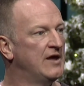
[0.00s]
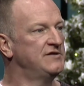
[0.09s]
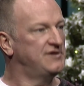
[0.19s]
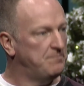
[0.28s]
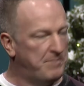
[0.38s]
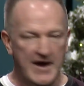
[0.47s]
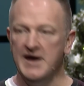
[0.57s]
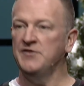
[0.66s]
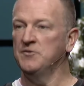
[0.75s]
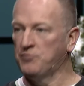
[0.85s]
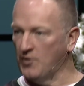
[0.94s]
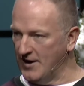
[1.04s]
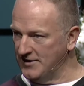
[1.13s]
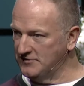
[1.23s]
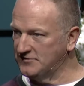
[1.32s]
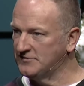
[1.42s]
to pay the
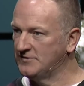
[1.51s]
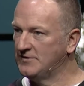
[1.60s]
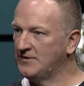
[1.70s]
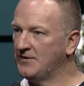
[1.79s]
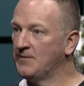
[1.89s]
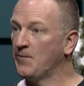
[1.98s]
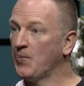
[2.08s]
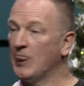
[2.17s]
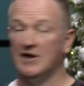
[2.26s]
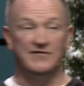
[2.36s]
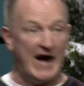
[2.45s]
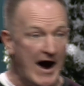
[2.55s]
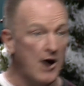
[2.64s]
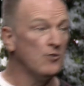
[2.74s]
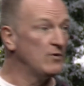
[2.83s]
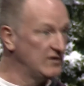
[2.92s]
price of
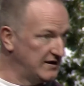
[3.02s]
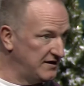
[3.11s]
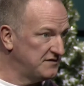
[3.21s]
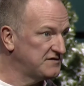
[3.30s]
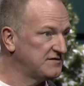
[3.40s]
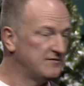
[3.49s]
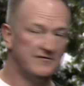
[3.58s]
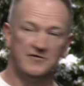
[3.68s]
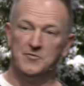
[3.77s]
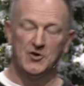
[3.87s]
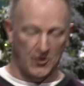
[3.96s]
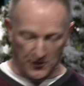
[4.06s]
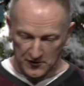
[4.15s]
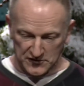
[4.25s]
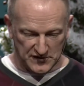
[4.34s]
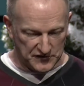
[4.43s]
our release from the
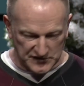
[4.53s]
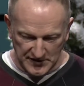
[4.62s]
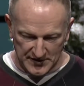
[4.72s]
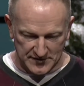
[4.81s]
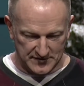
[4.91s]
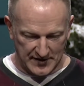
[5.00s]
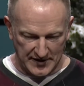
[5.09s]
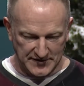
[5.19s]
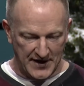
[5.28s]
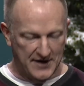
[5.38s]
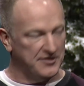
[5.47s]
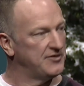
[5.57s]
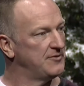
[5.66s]
curse of sin and death.